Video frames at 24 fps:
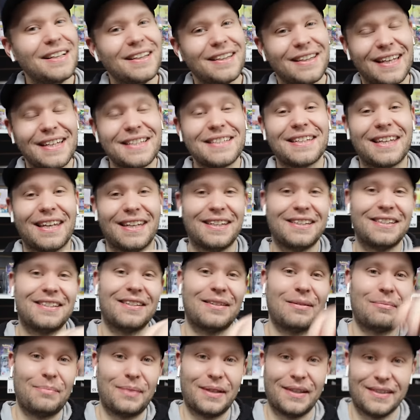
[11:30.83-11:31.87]
Let's get into
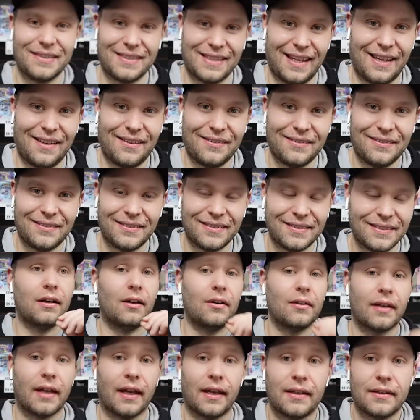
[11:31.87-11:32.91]
the bills now.
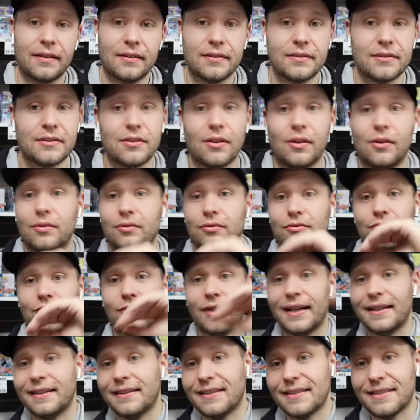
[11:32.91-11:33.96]
Okay, so
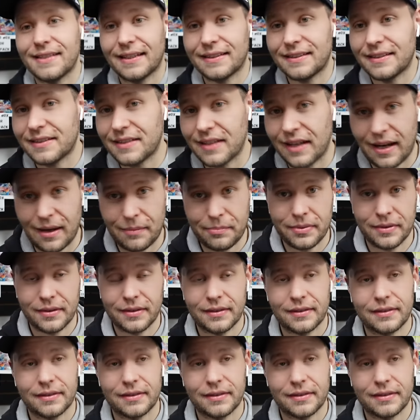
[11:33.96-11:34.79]
rent is at the top.